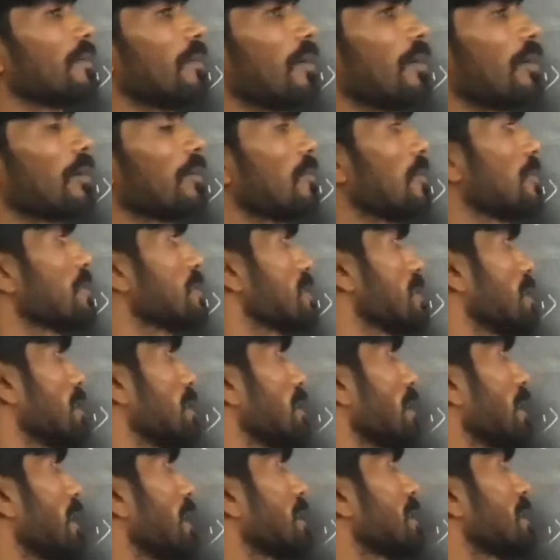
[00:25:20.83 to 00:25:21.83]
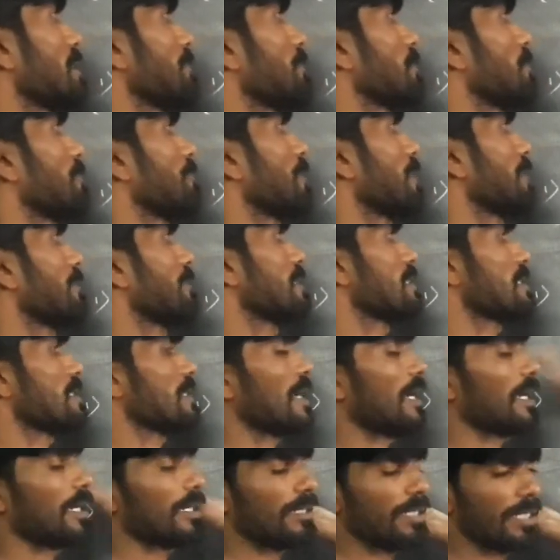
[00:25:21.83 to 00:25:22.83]
all constant except the frequency
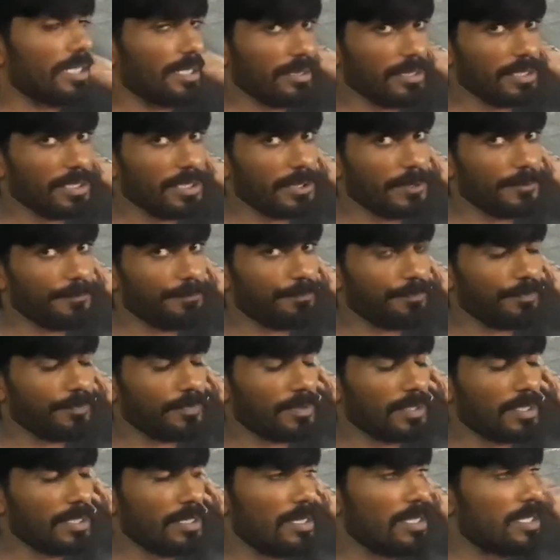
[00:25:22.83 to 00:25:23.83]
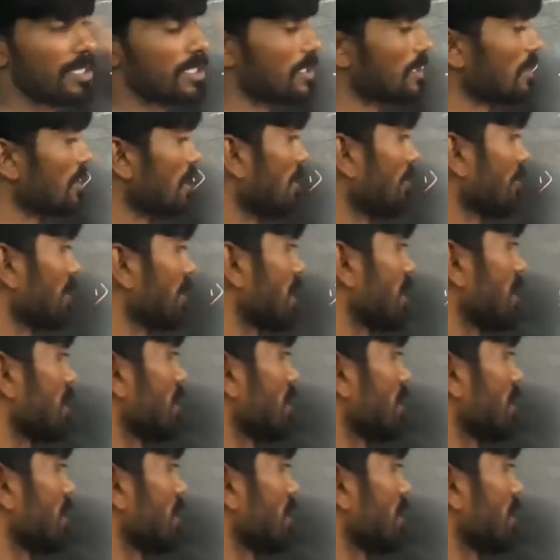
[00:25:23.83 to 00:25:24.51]
and the length. So now here